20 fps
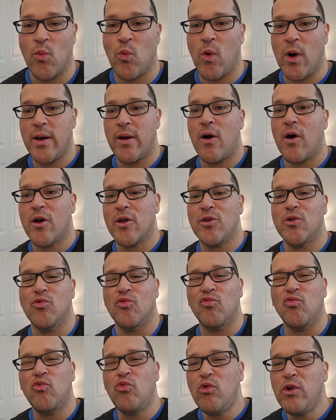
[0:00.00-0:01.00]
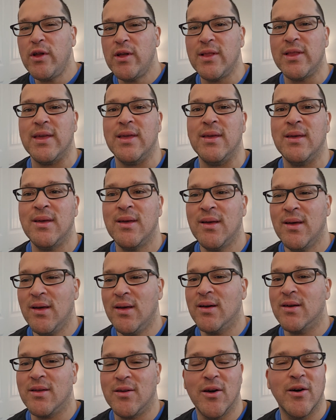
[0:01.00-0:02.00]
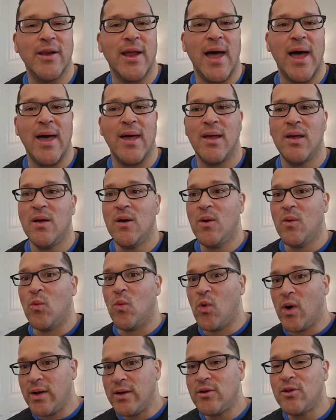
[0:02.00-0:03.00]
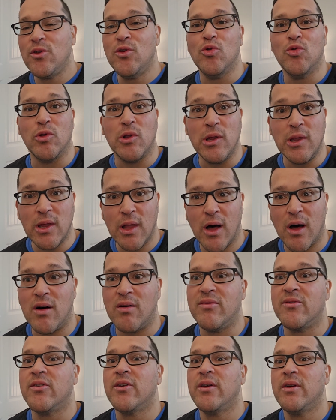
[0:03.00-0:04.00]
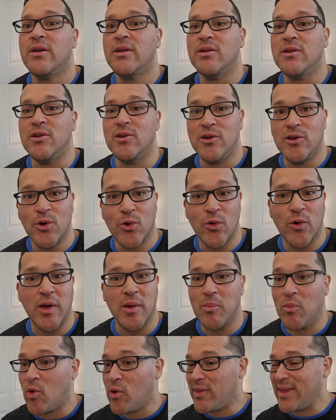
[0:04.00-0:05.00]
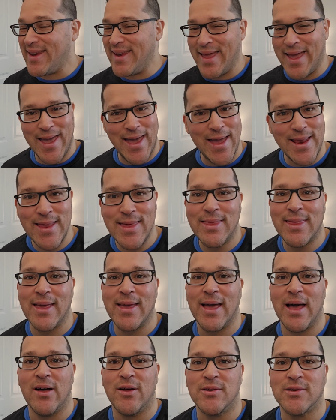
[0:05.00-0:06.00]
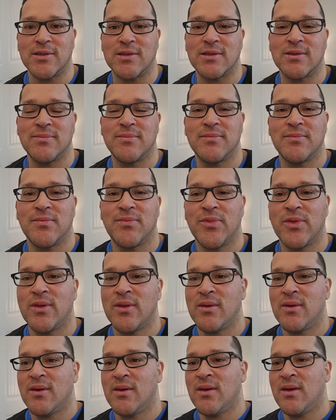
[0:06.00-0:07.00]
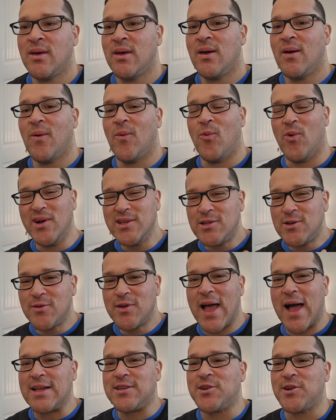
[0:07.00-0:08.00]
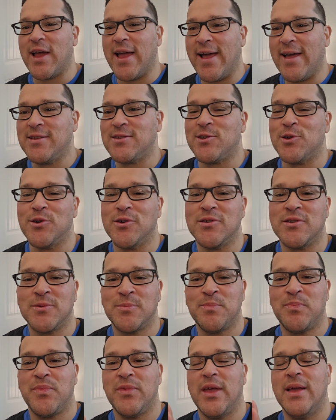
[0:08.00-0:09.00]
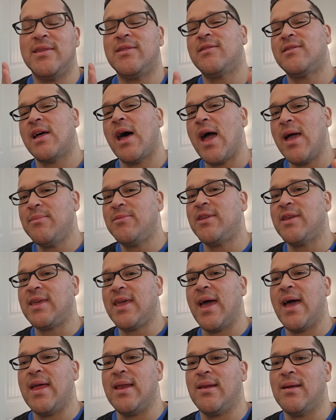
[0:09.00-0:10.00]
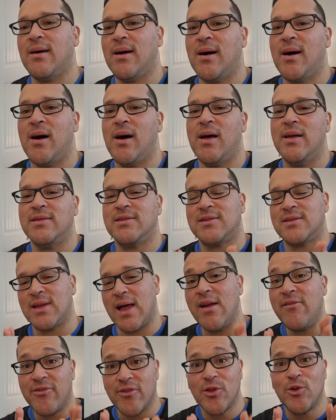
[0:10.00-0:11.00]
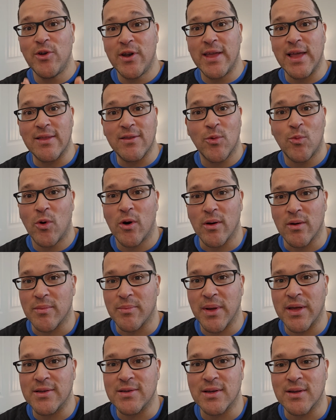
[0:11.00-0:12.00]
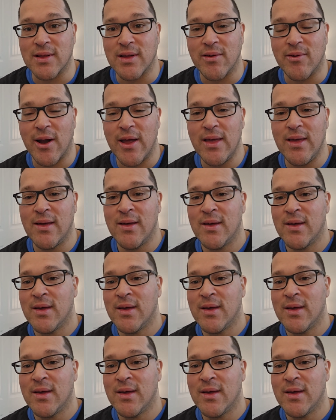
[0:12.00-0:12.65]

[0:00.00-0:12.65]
What are you really good at? What do you love doing more than anything else? Once you got your answers, it's time for you to get to work, basically, right?